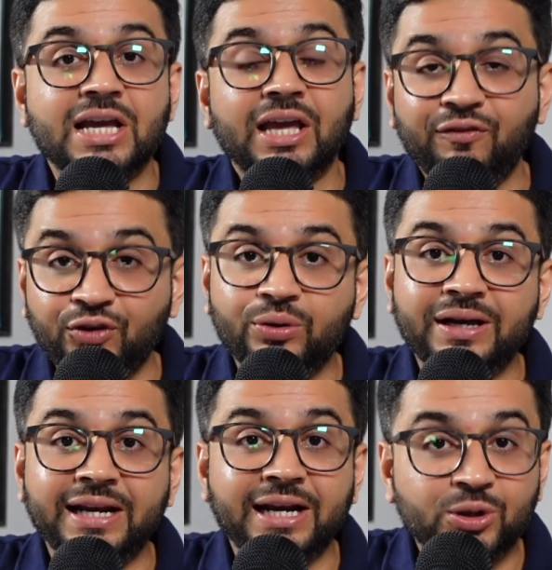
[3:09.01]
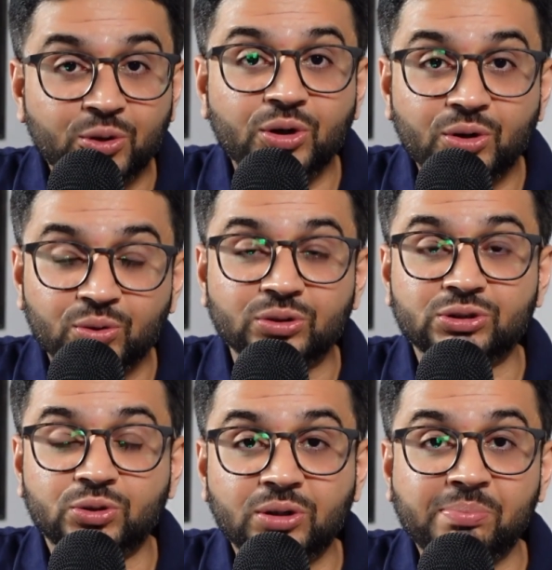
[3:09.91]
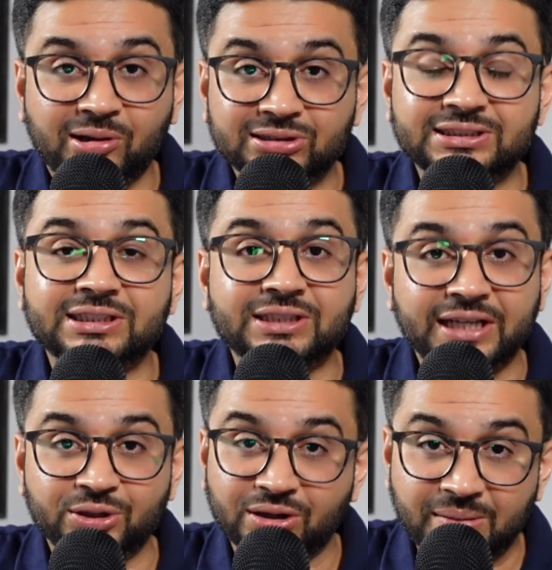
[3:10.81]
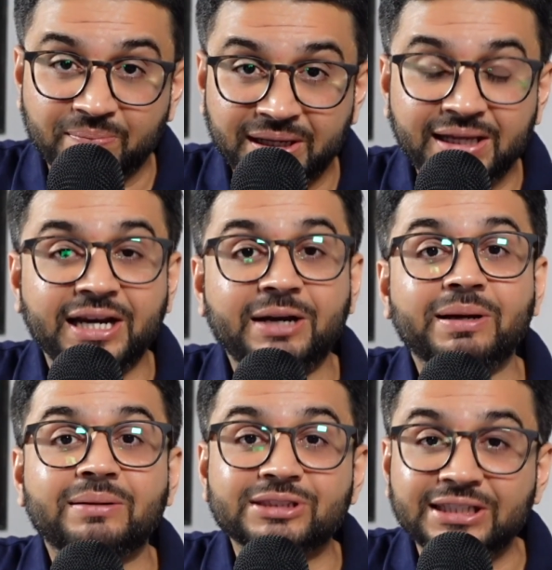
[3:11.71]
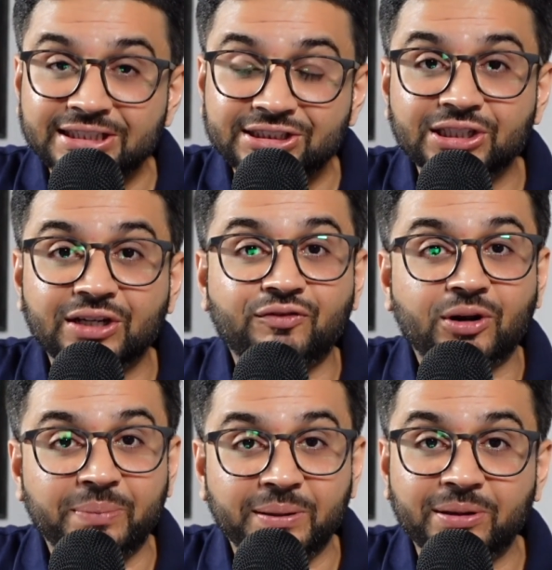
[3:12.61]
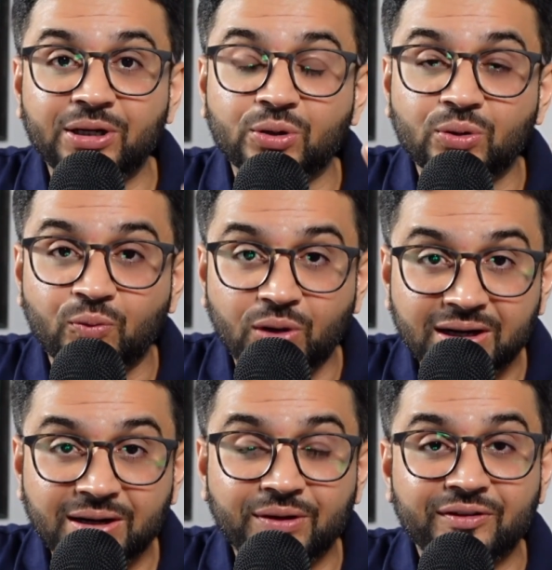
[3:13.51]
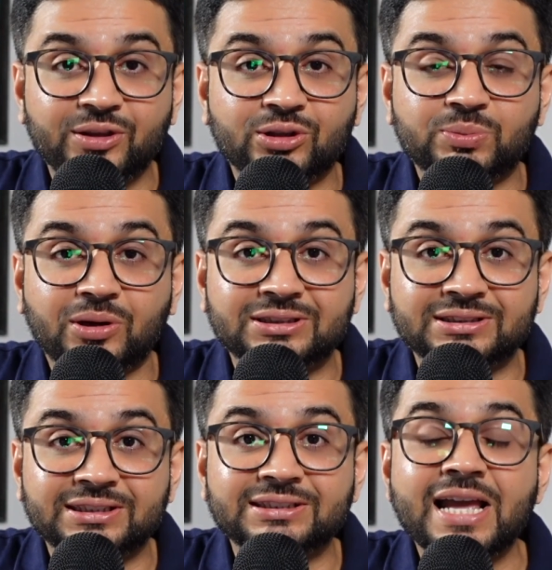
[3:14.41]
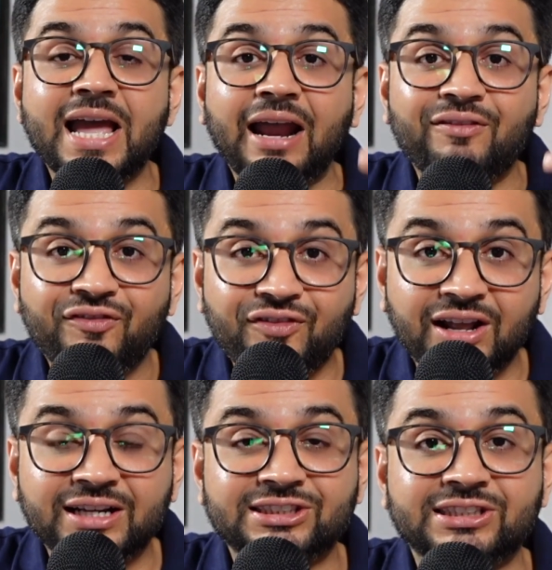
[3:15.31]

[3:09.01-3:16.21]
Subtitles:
If you create good rules, good processes in your company, it becomes easier for people to work with those processes and flourish.